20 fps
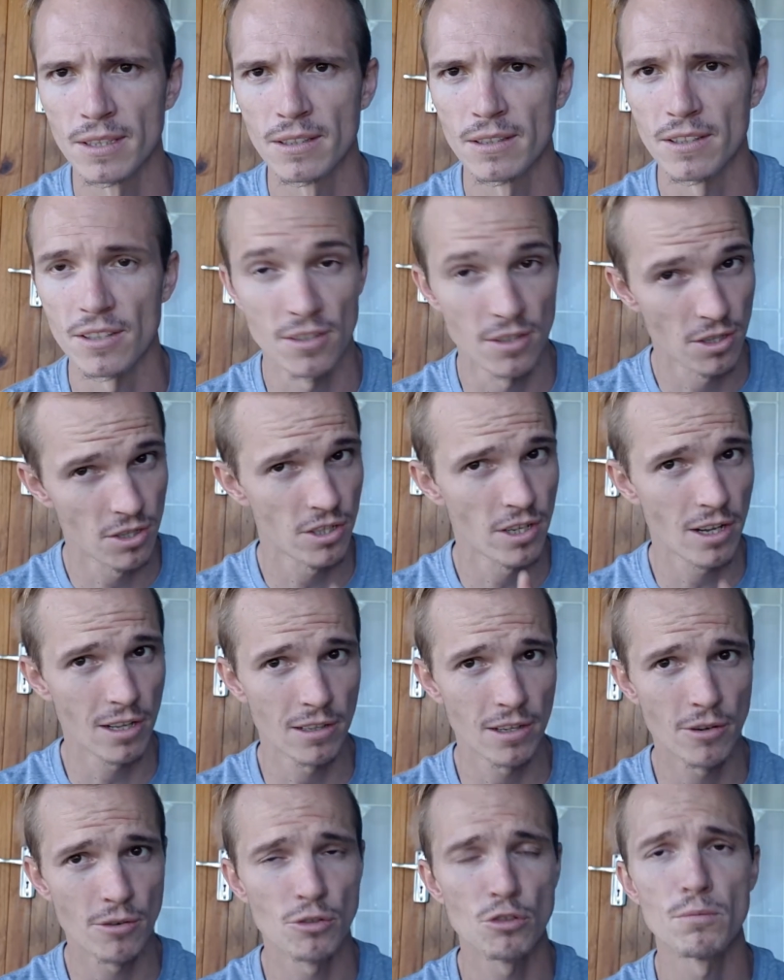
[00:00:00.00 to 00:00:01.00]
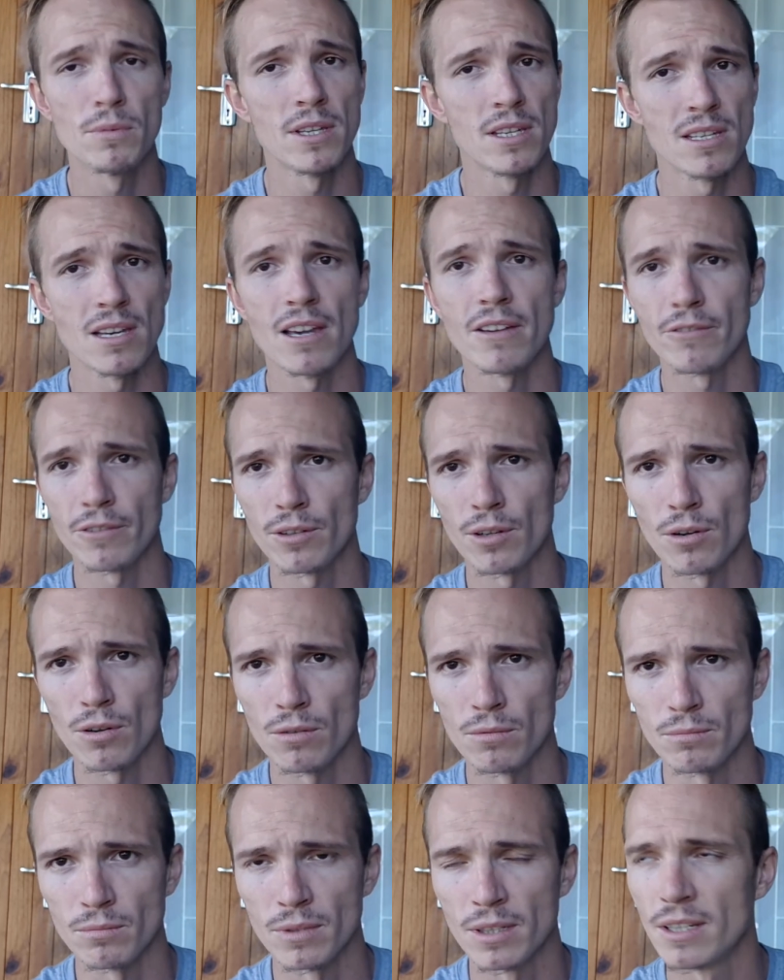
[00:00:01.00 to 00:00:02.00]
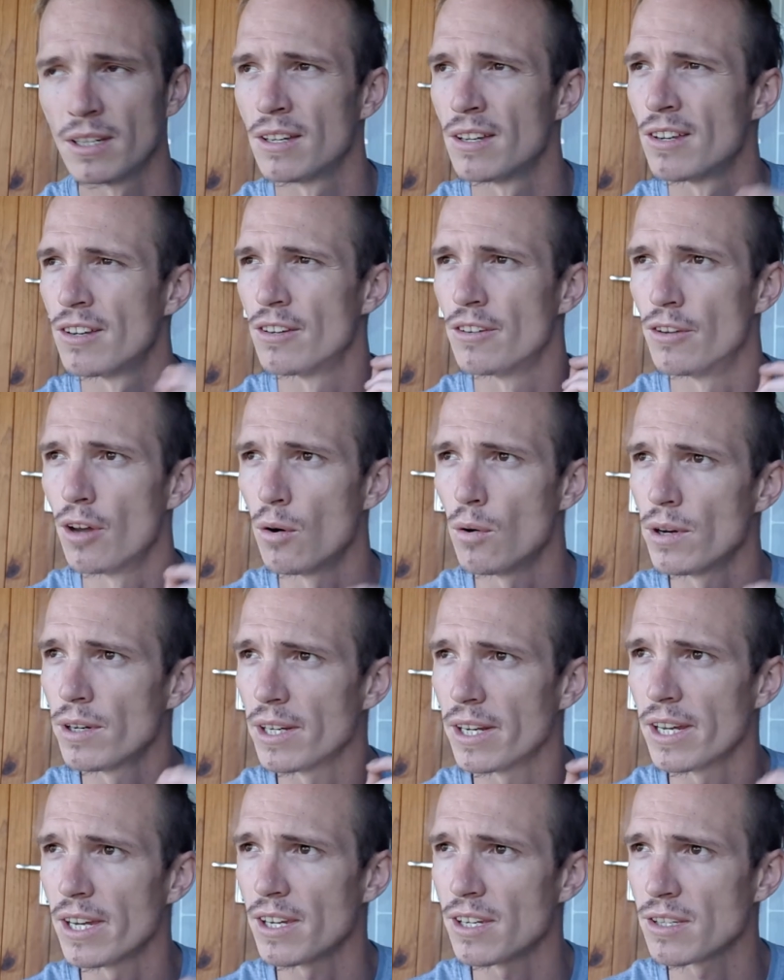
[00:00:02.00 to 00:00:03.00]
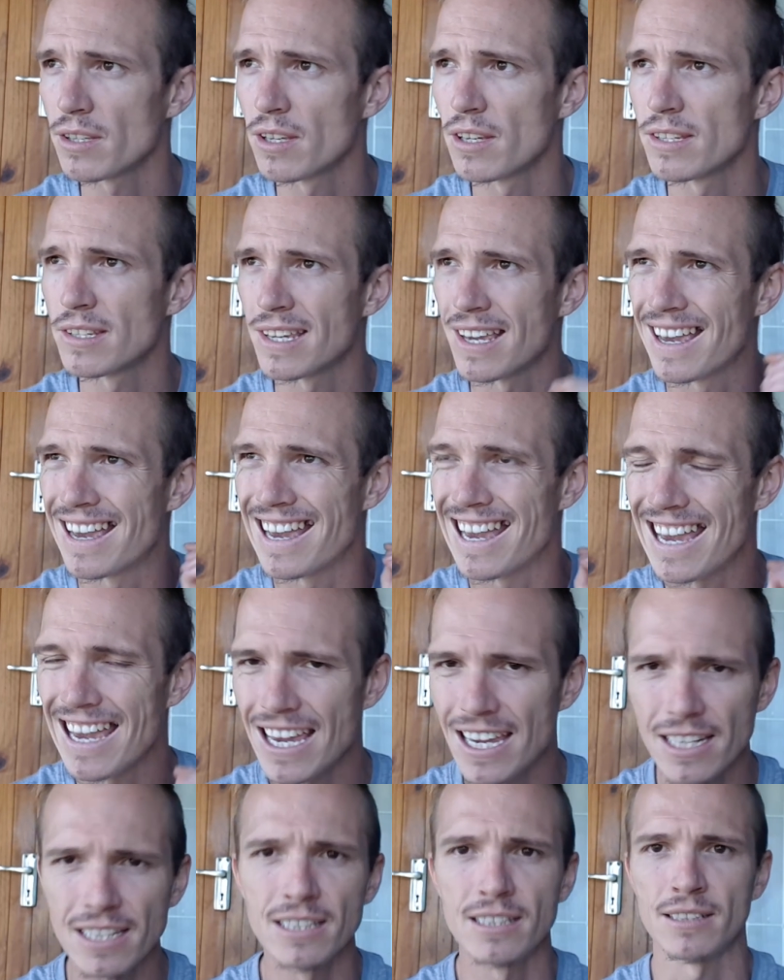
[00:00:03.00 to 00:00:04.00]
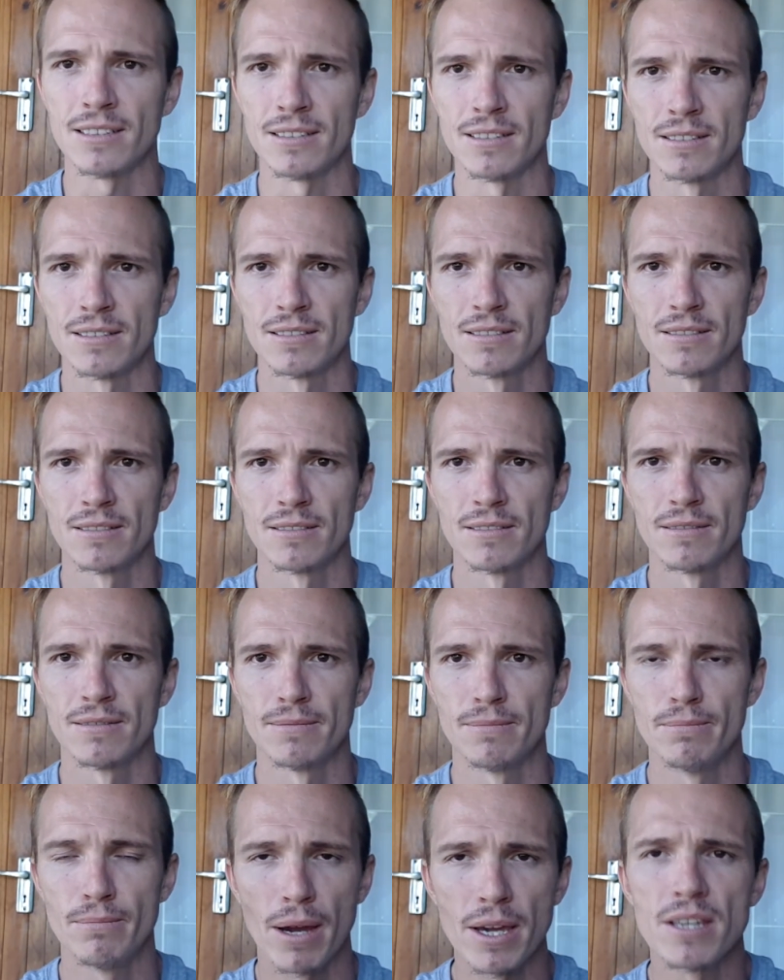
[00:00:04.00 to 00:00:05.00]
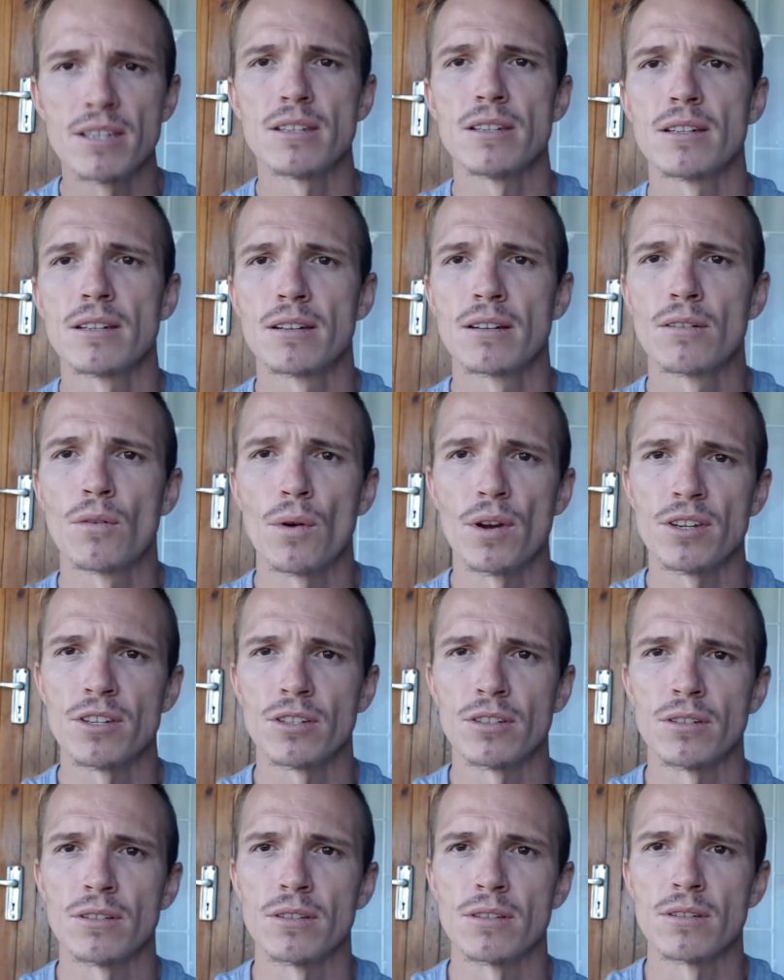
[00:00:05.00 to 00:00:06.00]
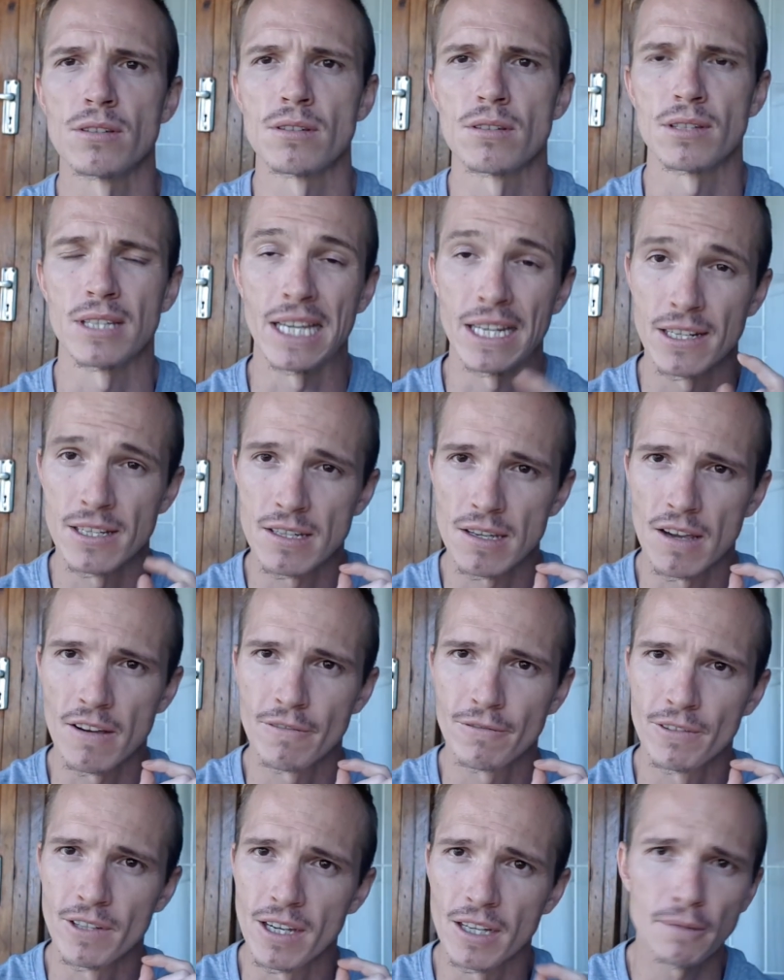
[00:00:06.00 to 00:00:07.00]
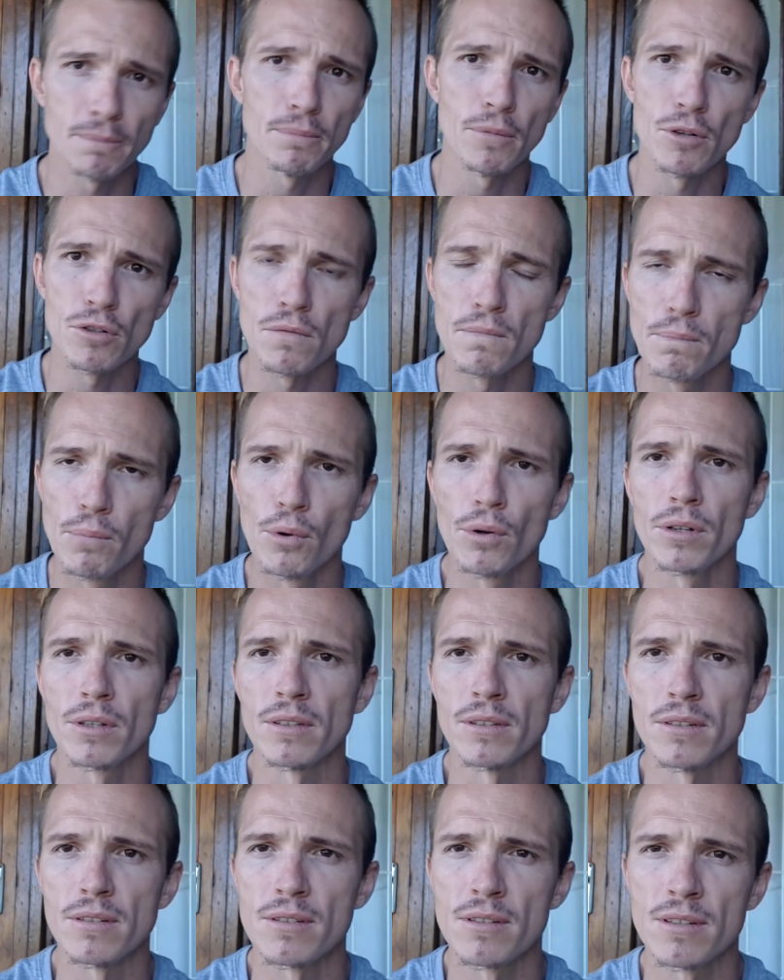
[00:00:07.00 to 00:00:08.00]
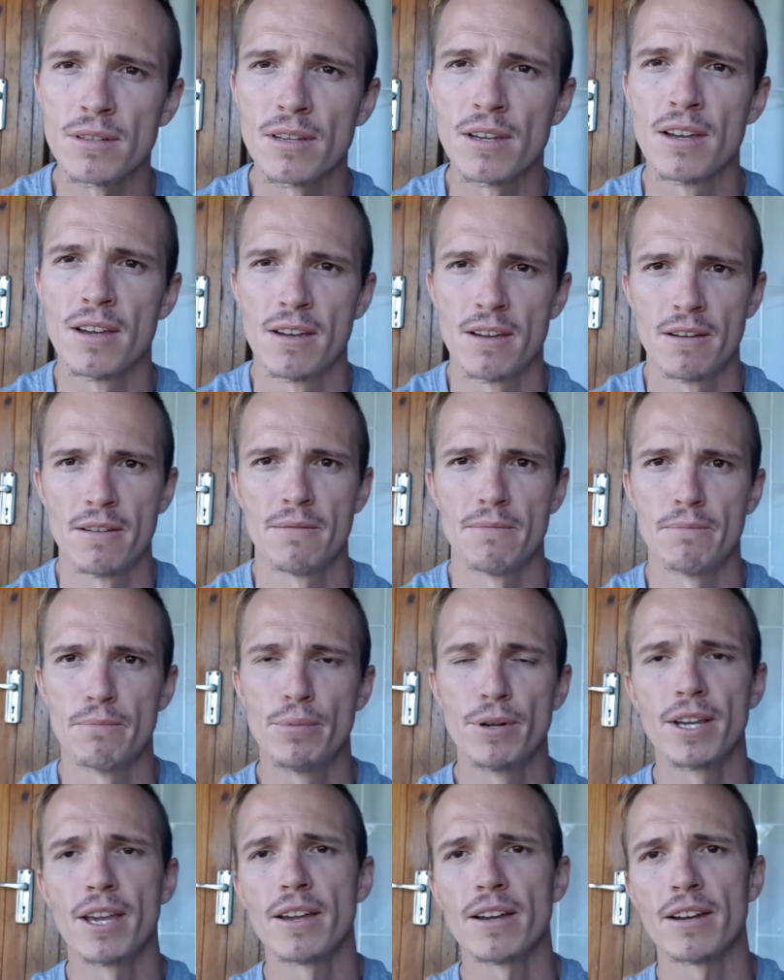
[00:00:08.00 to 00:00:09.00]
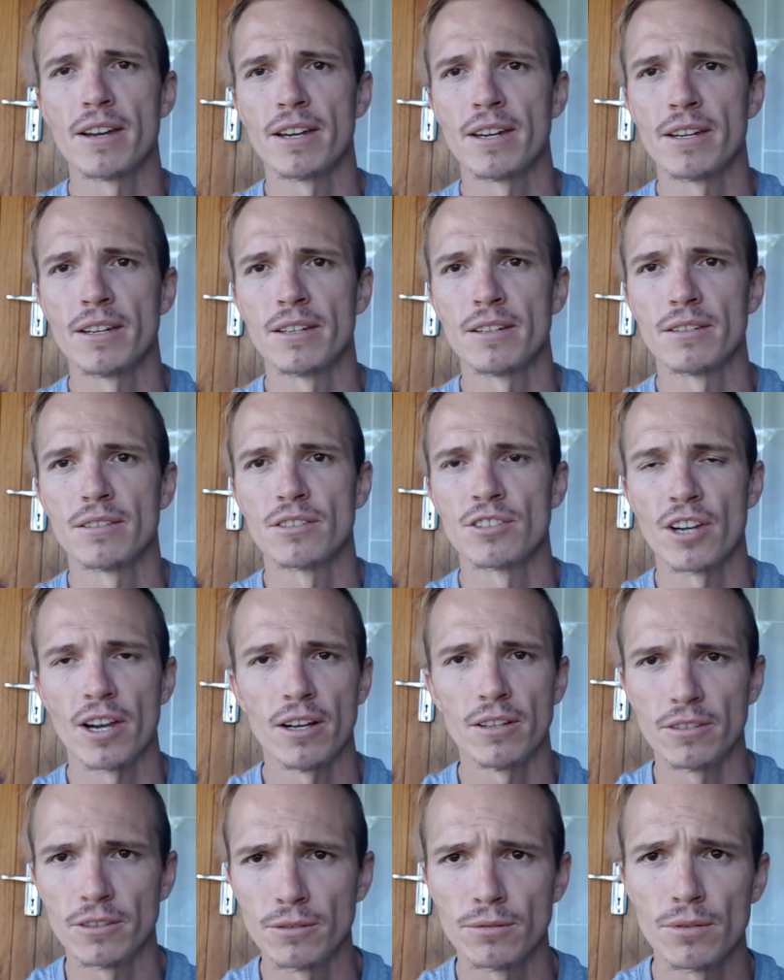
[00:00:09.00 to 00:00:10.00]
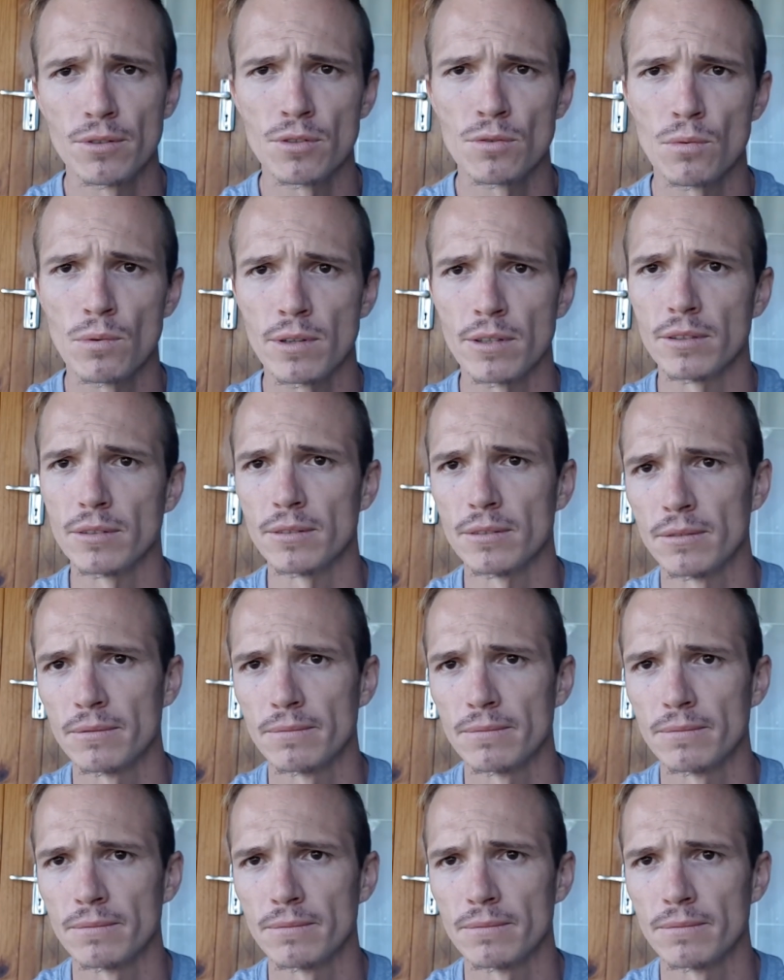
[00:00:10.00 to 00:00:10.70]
Is this child going to be safe at home? No one asked us any basic questions that is of the utmost importance bringing a child into this world.